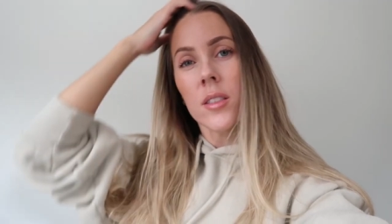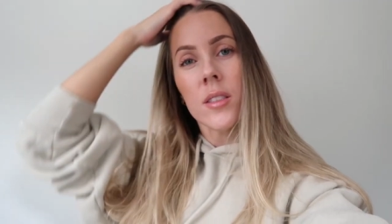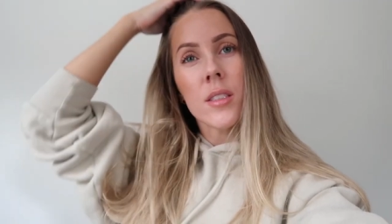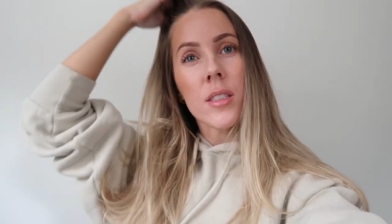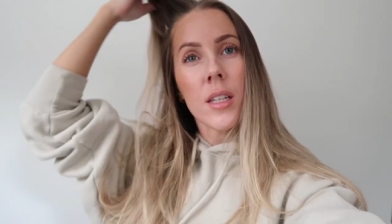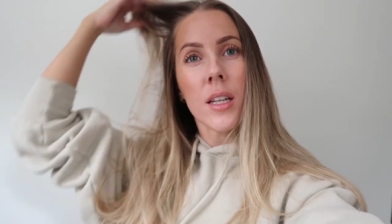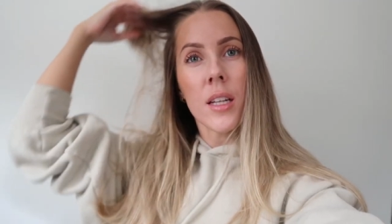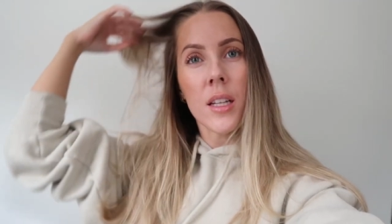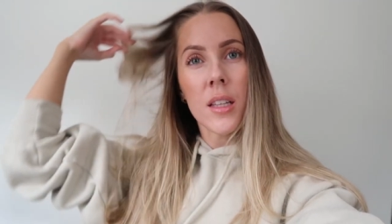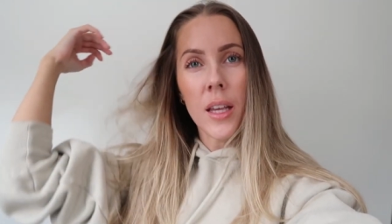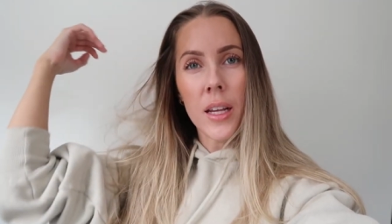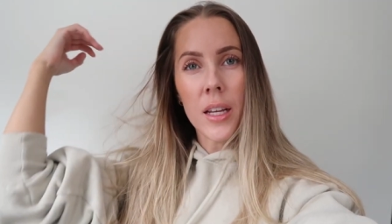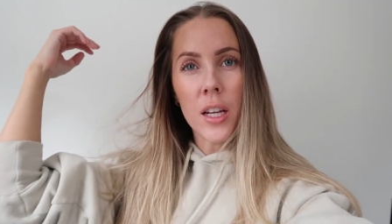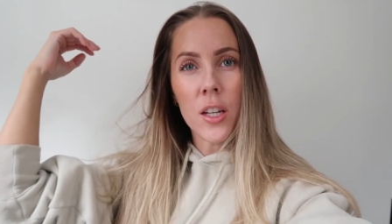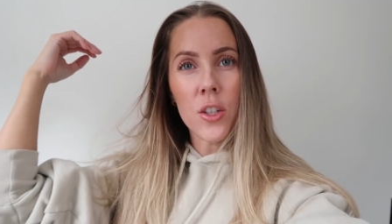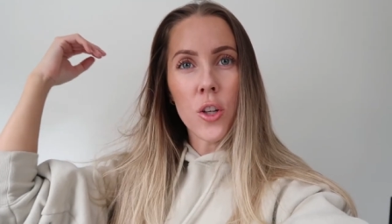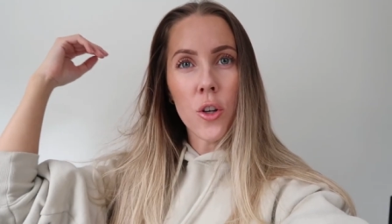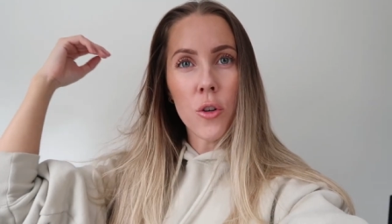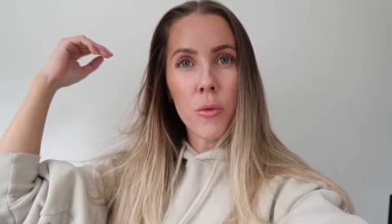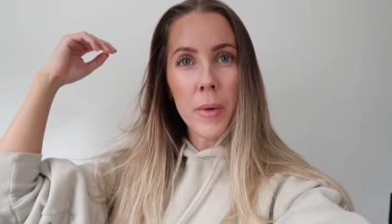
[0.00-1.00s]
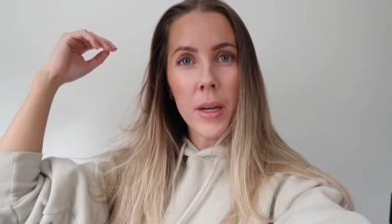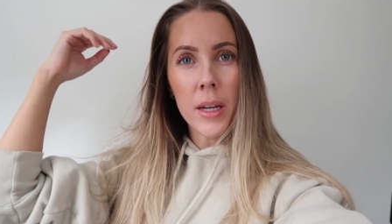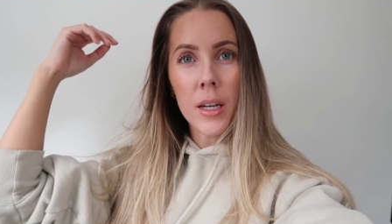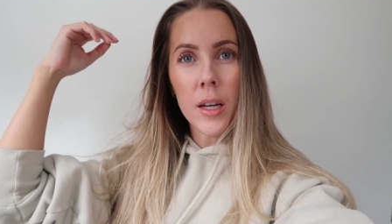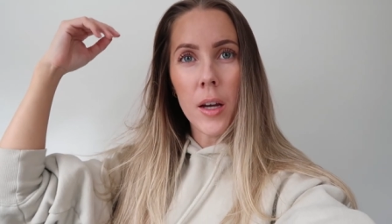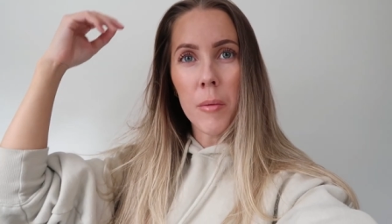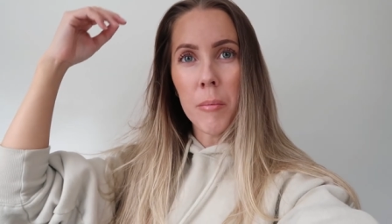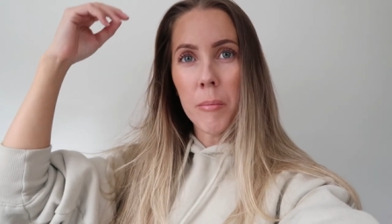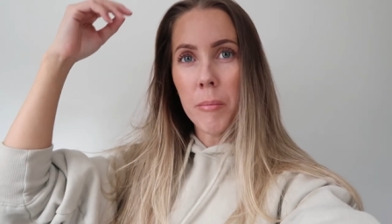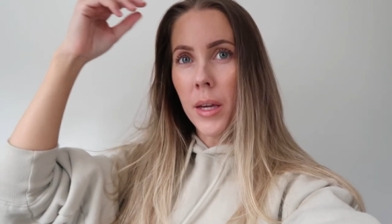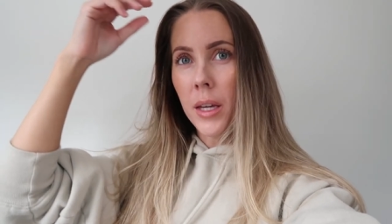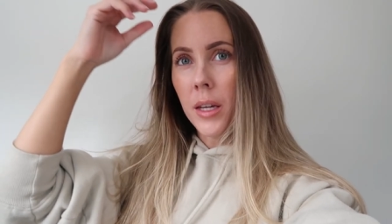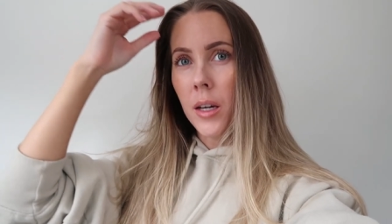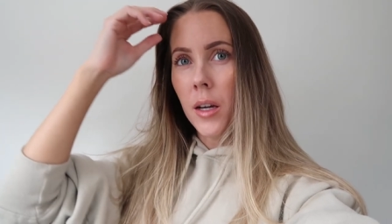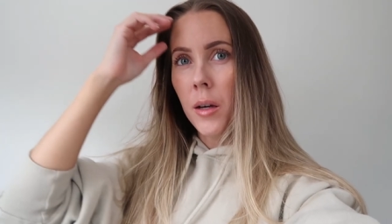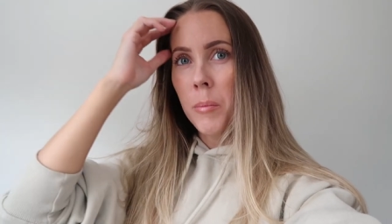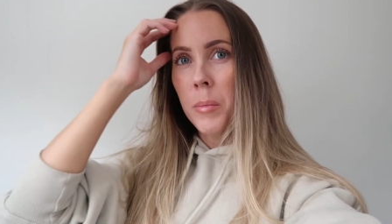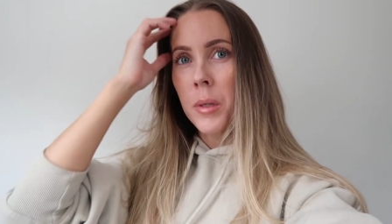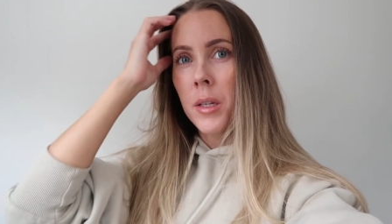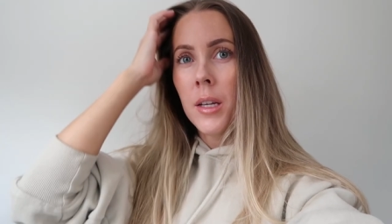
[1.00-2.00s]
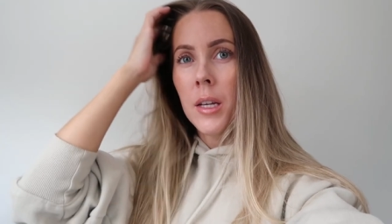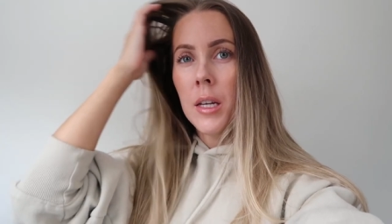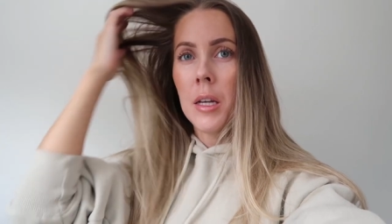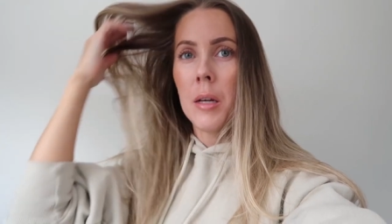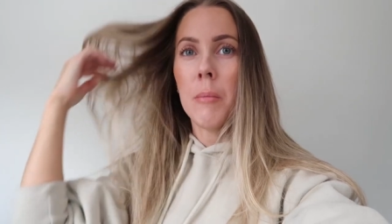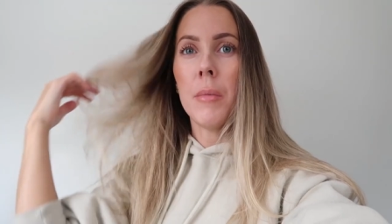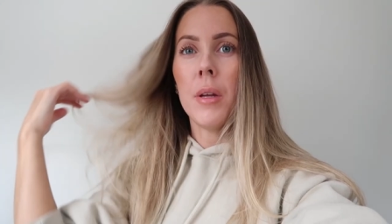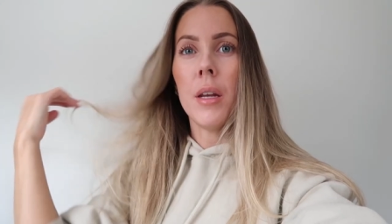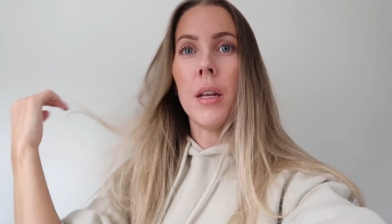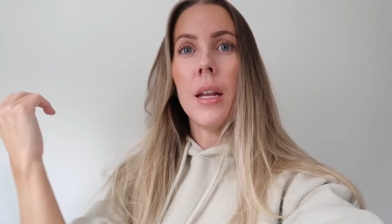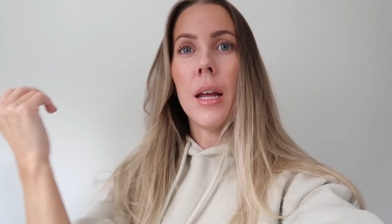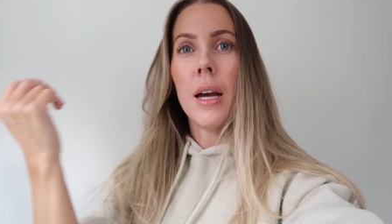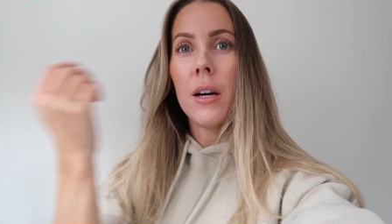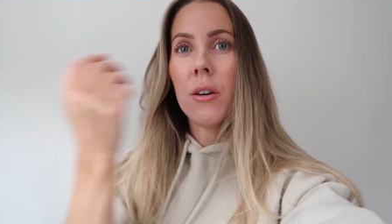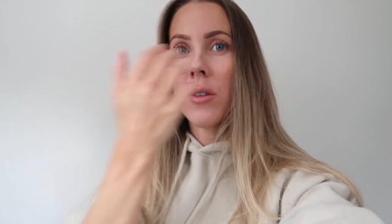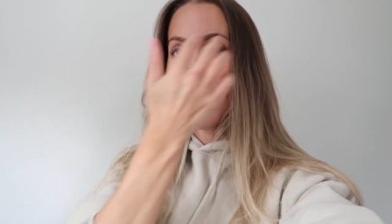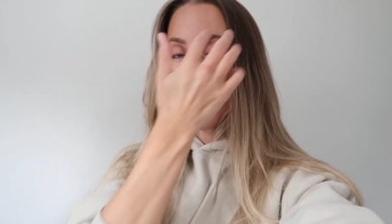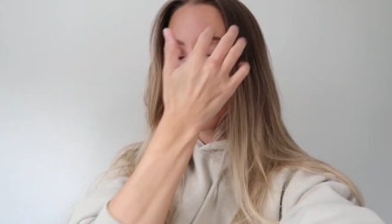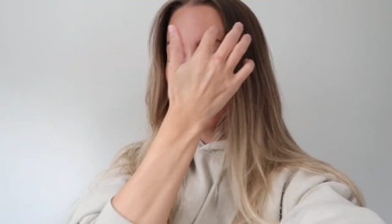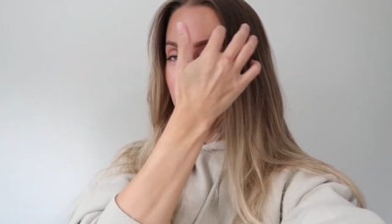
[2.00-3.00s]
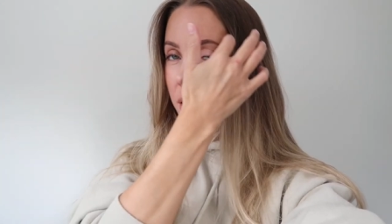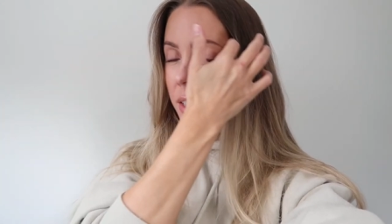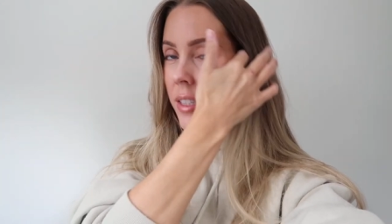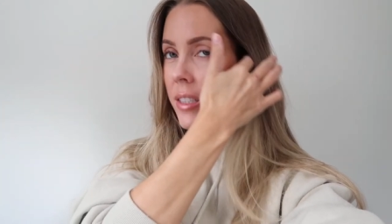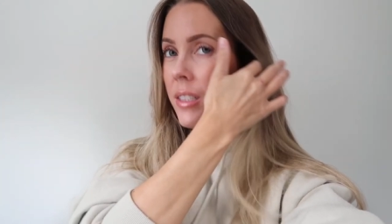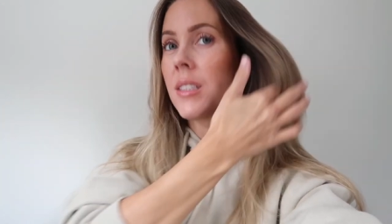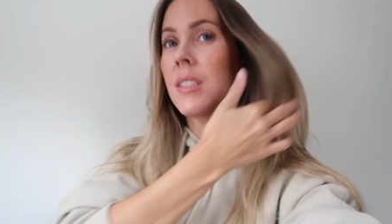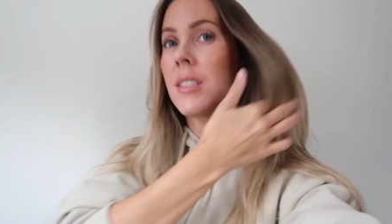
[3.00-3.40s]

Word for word: did like a no makeup makeup, but now I'm trying to